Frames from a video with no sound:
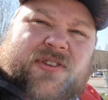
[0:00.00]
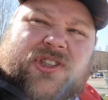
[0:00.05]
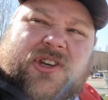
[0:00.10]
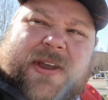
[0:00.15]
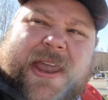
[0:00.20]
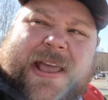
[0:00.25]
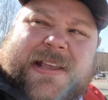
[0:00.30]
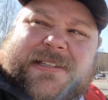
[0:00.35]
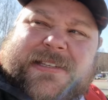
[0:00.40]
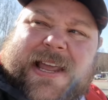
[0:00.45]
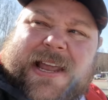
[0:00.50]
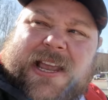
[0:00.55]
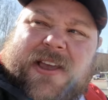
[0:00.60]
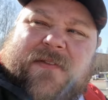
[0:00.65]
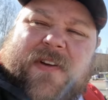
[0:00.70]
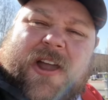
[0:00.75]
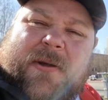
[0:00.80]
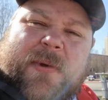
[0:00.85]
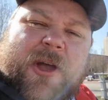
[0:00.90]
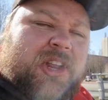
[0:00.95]
So yes, thank you
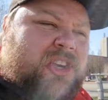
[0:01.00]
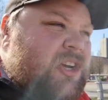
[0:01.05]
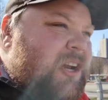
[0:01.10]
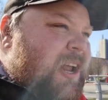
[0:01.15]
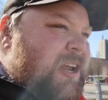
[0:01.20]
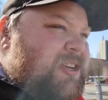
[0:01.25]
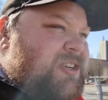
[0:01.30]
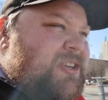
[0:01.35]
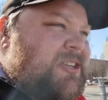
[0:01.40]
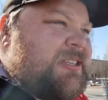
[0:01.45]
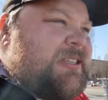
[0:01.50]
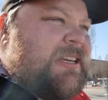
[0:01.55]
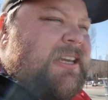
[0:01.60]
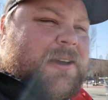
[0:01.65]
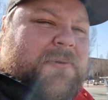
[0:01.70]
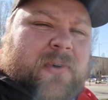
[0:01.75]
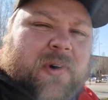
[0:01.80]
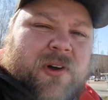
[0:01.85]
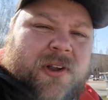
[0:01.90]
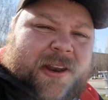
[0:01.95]
very much, and I shall see
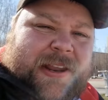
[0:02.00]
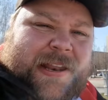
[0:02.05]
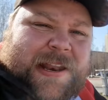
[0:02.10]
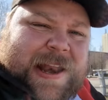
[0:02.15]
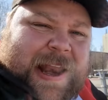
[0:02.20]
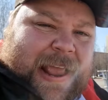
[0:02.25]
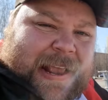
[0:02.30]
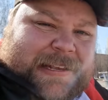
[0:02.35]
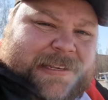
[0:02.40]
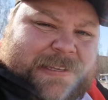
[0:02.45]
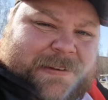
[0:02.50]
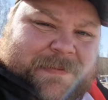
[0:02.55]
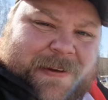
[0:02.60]
you all in the next